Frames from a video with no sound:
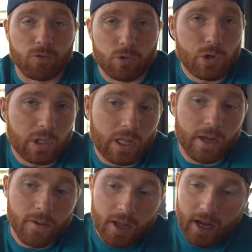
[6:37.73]

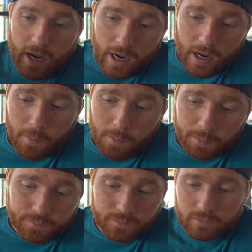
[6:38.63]
arugula. Um,
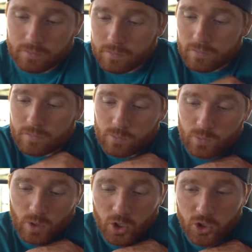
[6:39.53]

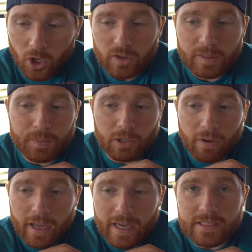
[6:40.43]
garlic
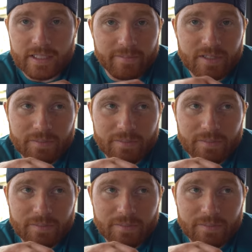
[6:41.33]
puree seems